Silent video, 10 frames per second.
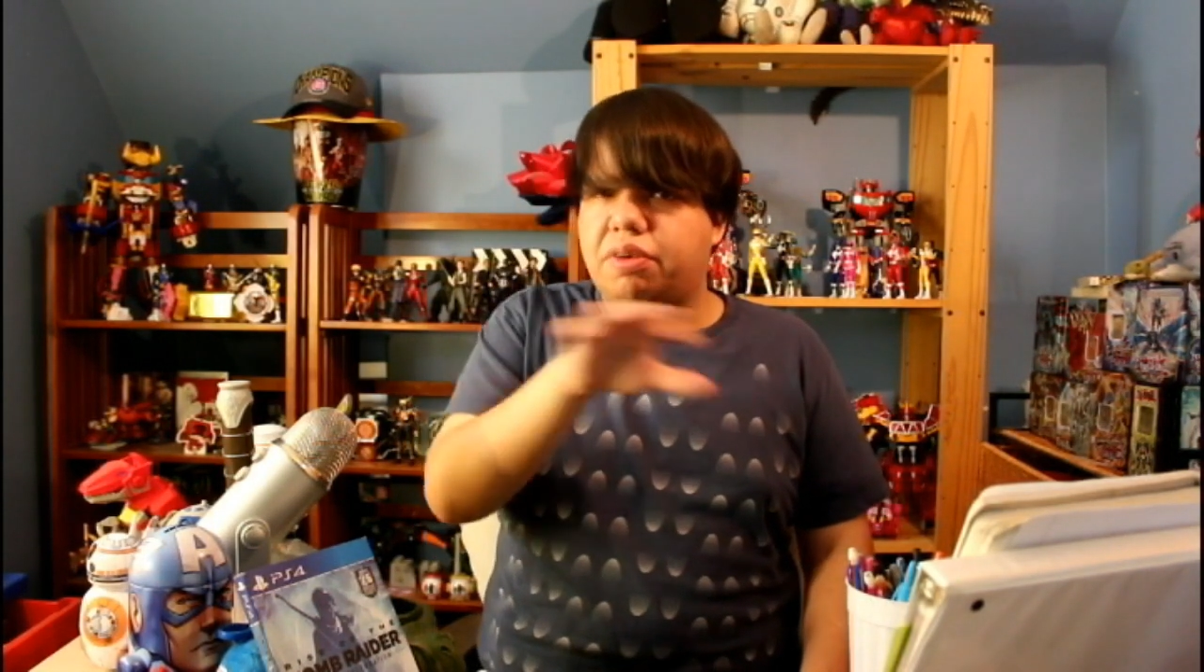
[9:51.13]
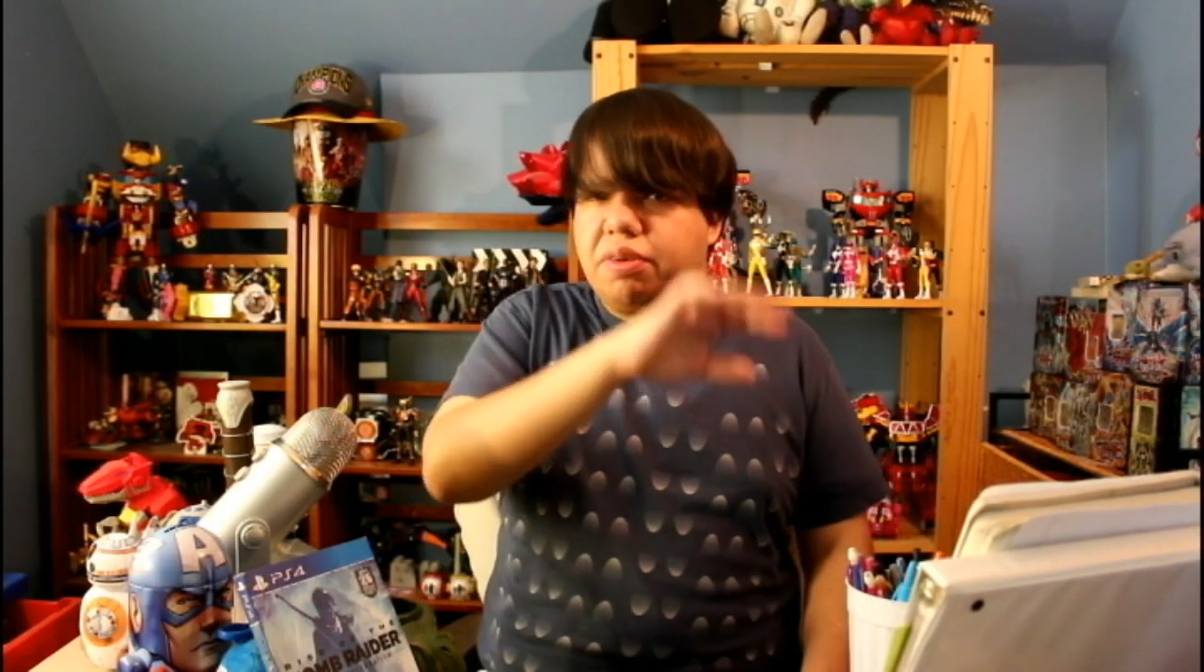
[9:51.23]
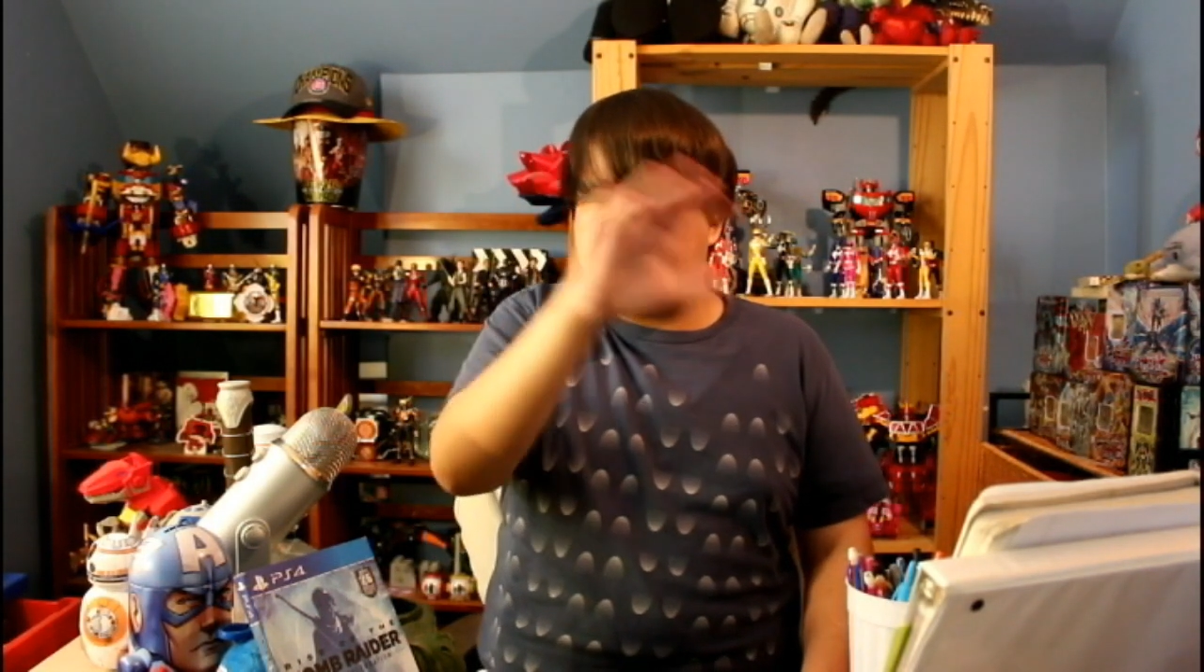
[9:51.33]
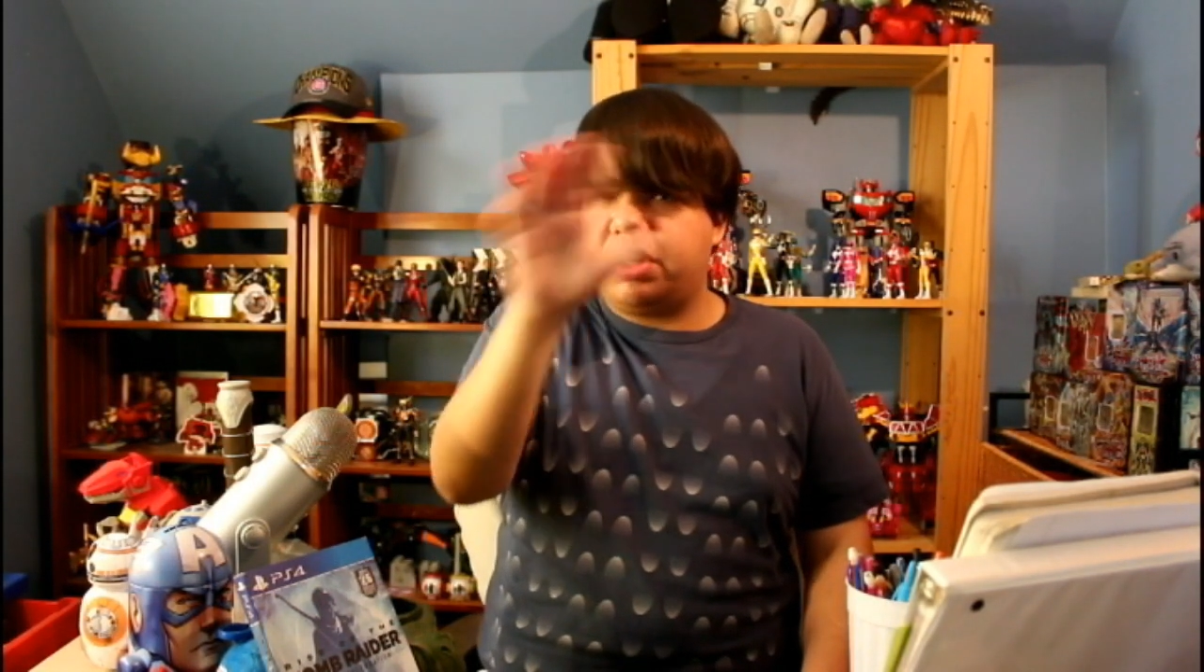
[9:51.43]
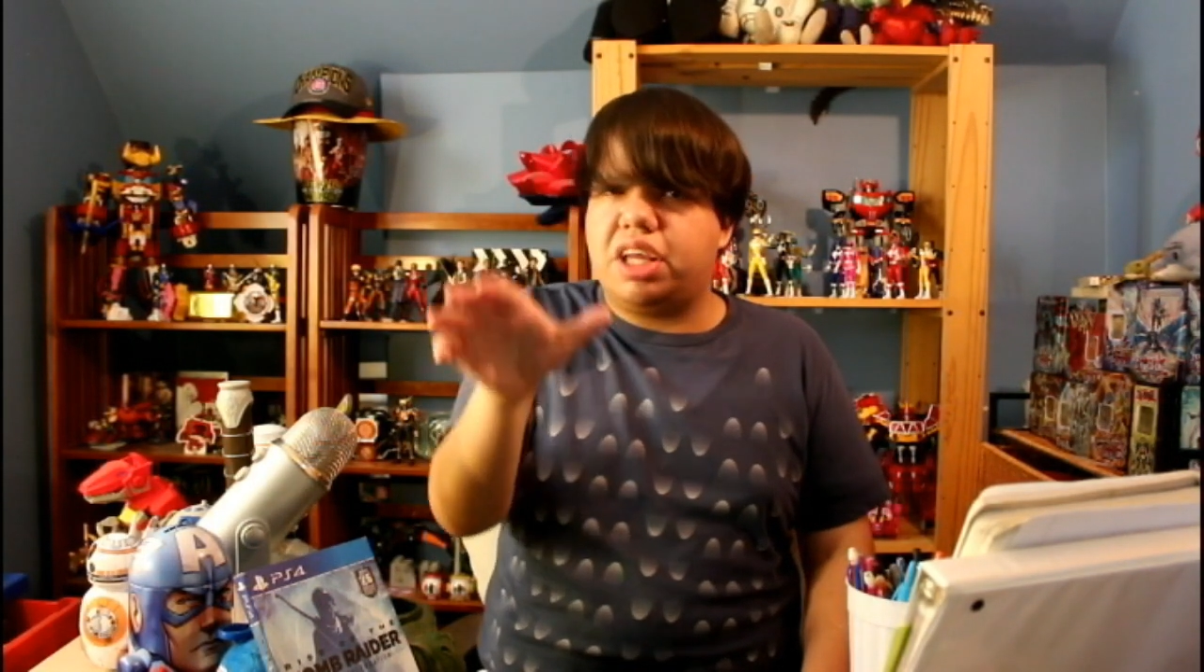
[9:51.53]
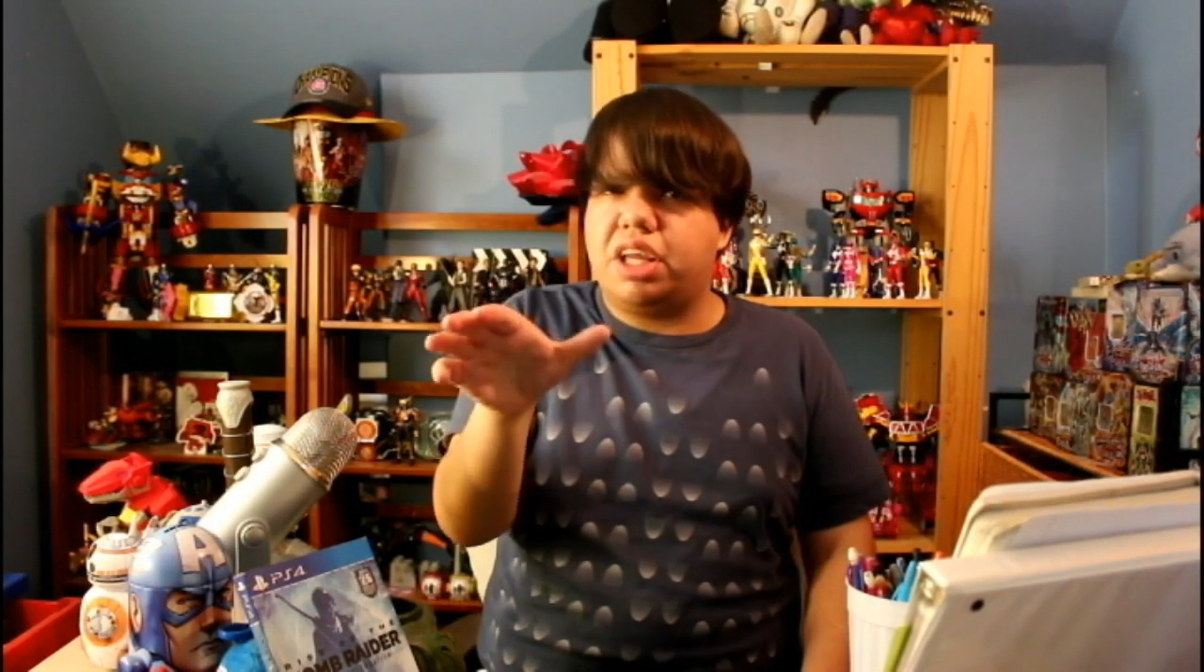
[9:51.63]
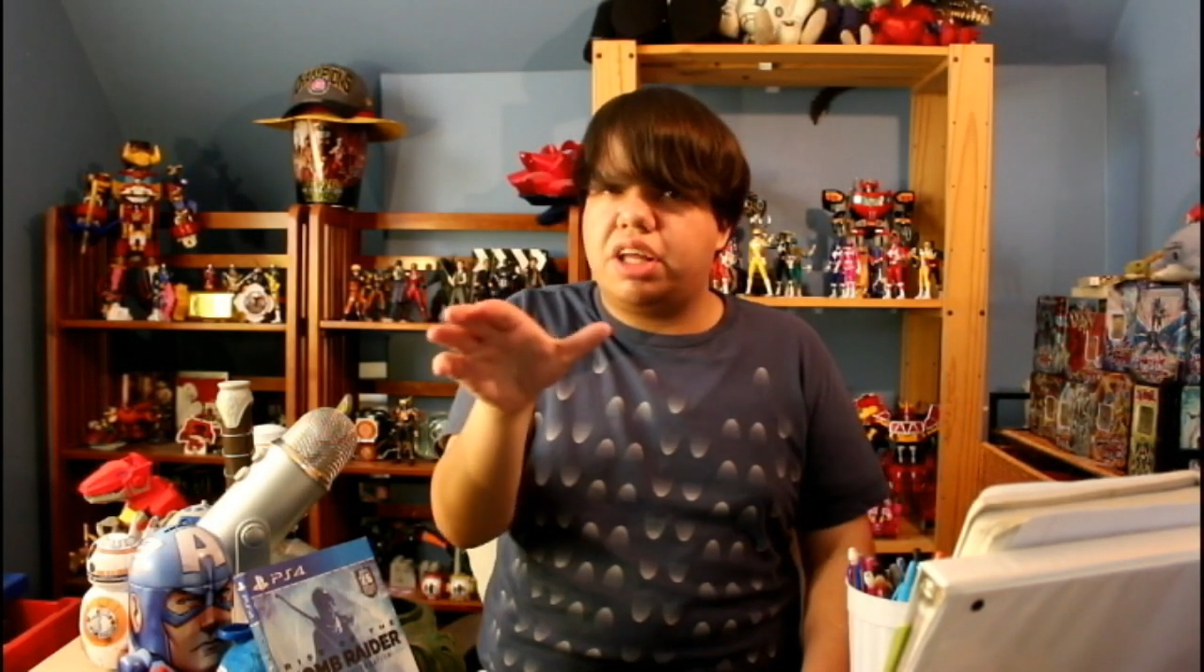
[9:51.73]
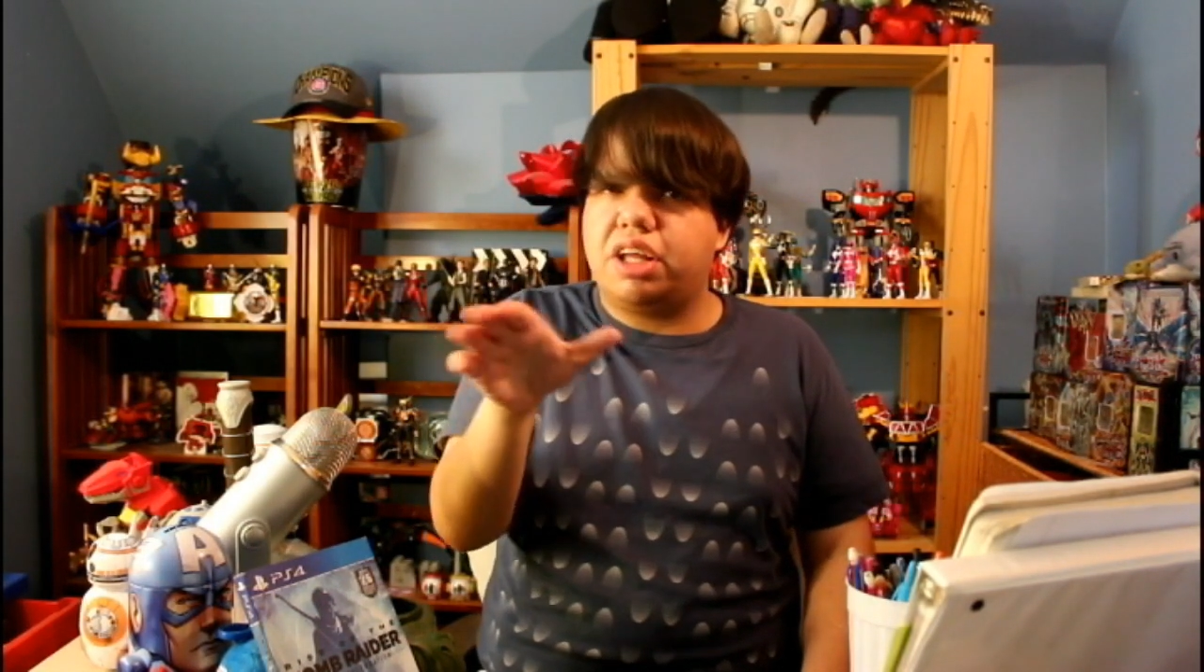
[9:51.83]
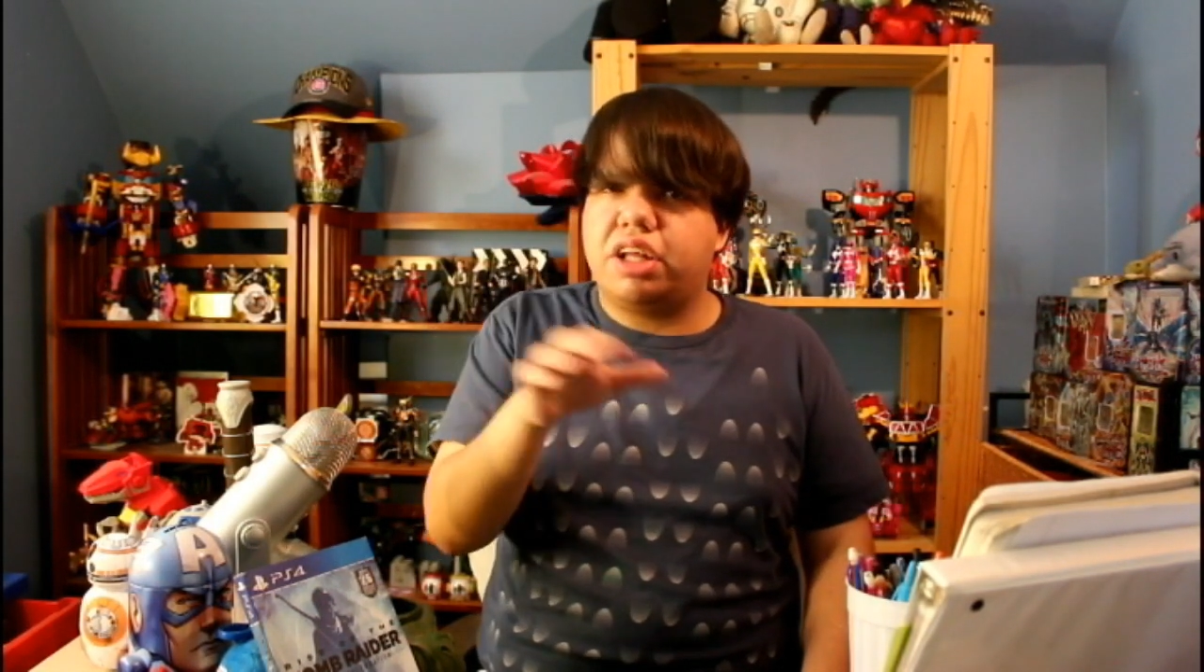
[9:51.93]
we see